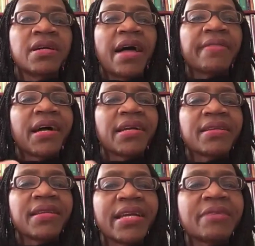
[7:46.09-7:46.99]
and that
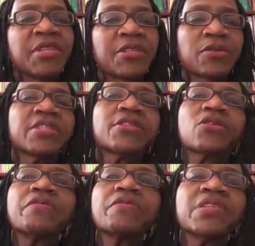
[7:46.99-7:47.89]
led me to
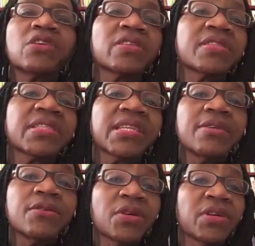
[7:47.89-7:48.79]
discovering other
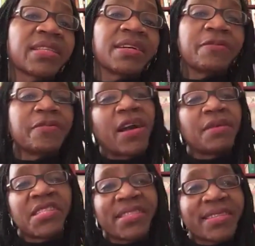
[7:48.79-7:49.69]
skills other than
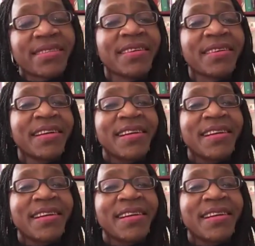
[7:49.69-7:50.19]
pharmacy,